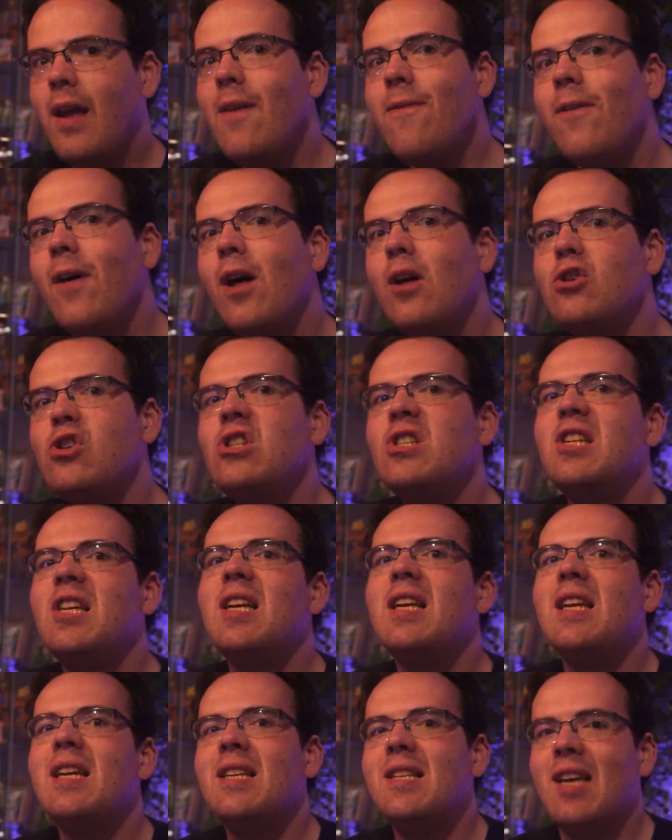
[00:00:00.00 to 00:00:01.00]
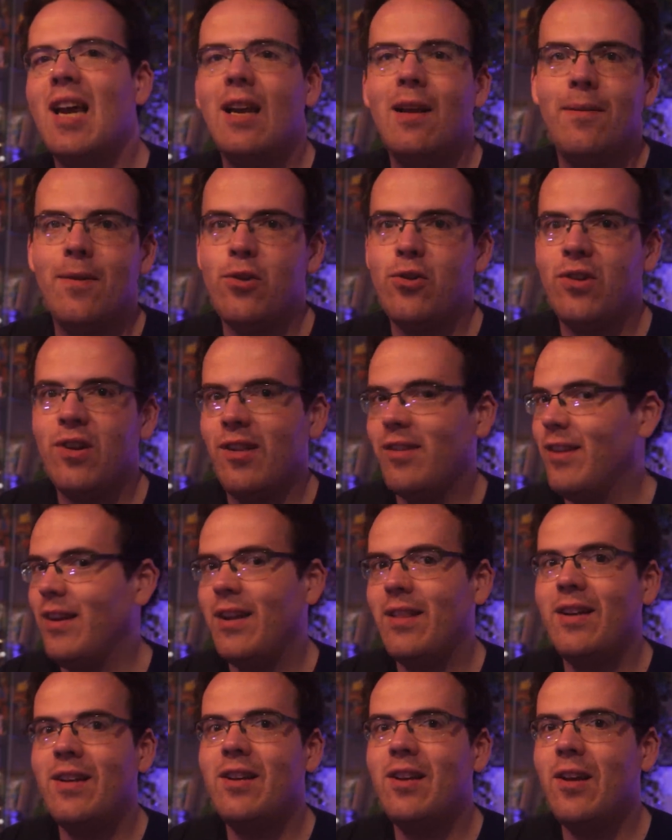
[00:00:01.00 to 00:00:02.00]
If Argentinian television is
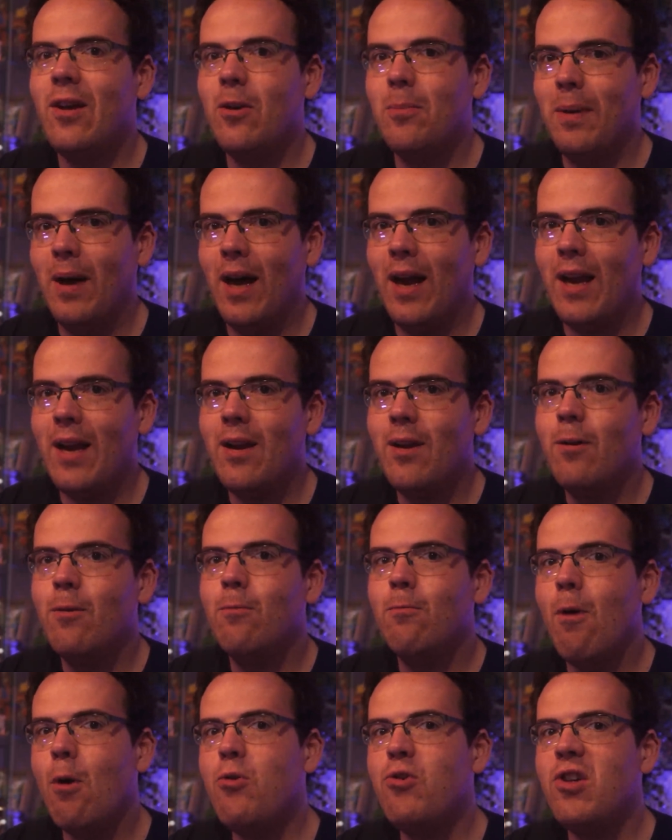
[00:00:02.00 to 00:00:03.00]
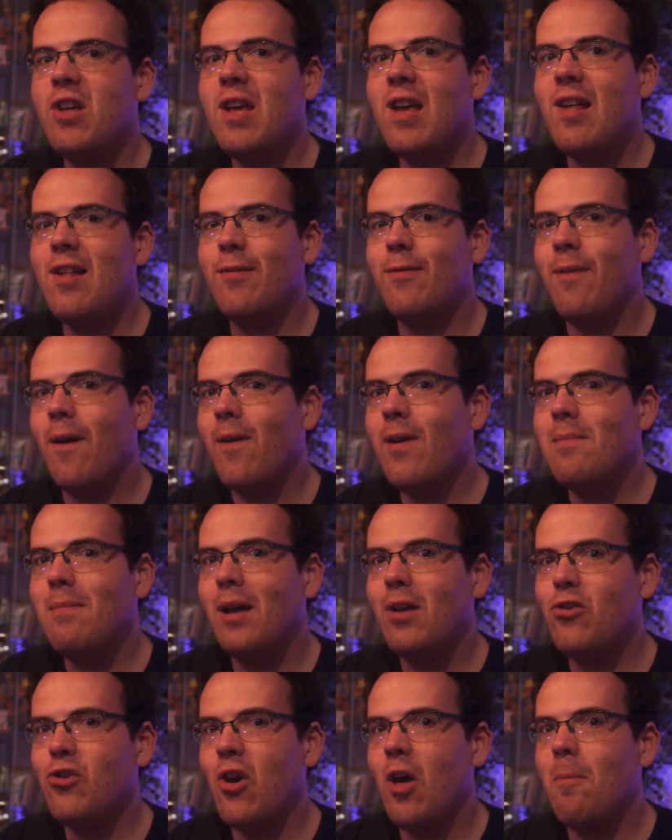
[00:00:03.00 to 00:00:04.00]
anything to go by, Roshi is very
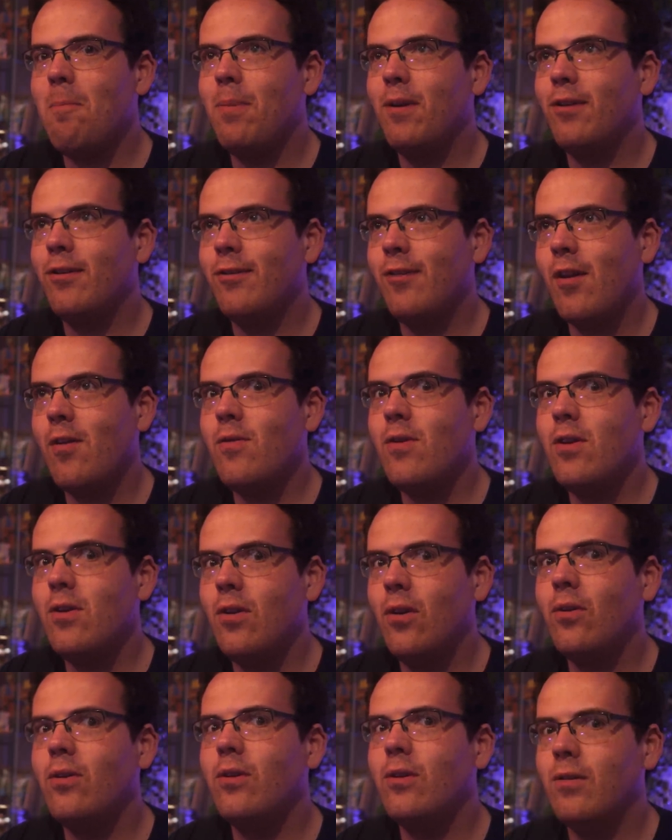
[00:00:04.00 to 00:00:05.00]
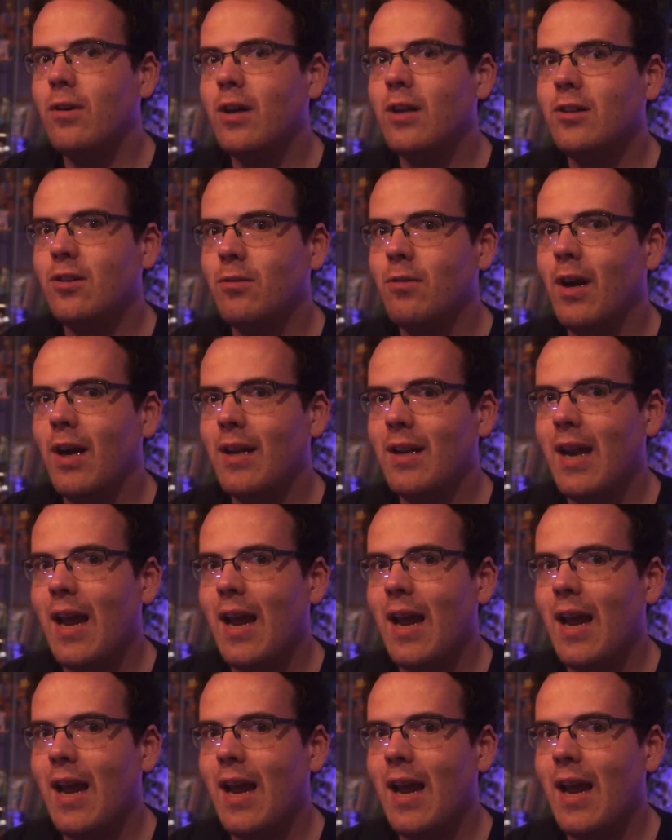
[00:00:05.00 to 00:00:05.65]
much a persona non grata right